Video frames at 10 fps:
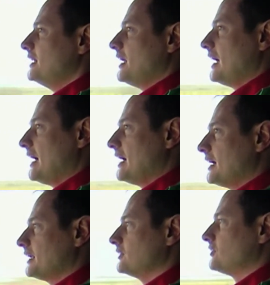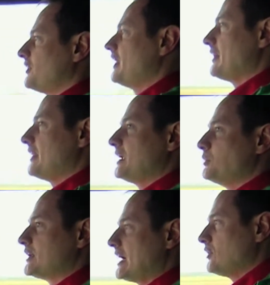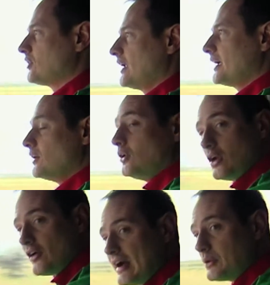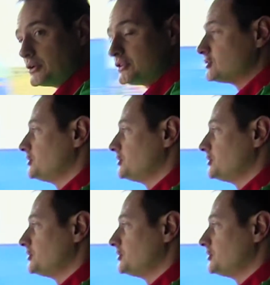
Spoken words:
and that then will calculate all our hours